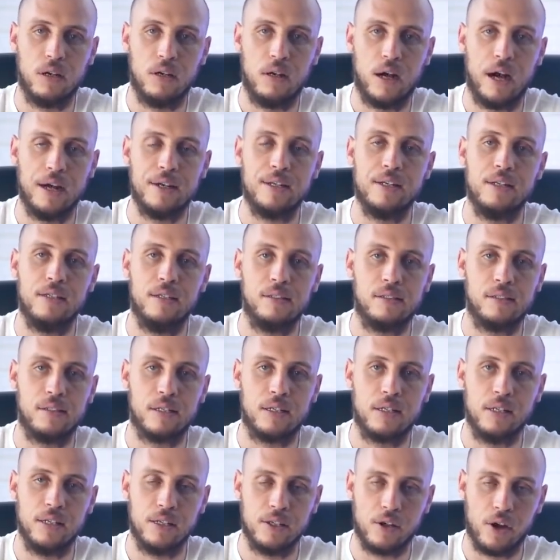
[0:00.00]

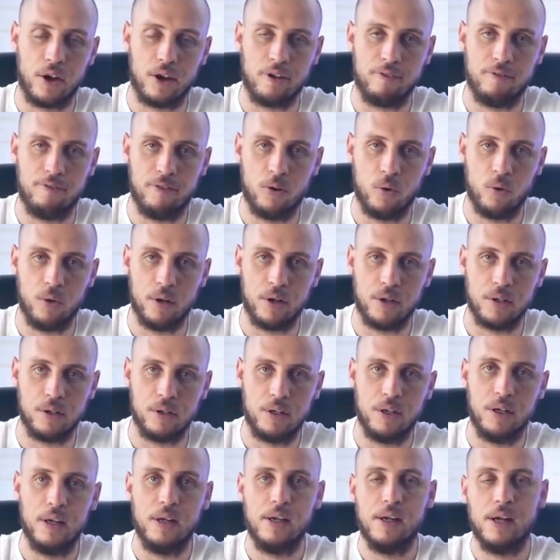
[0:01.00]
idealistically going forward,
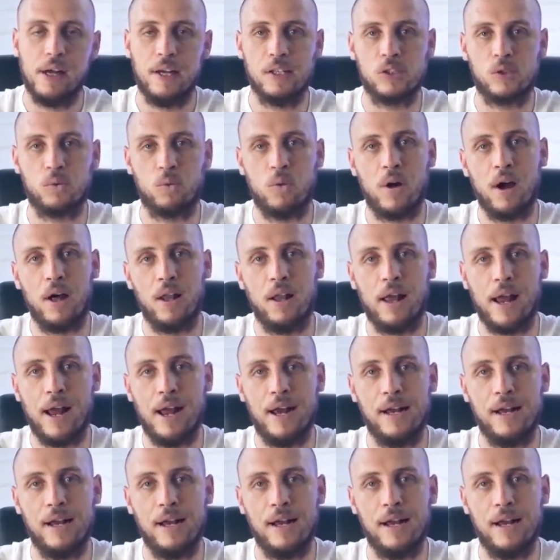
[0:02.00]
as well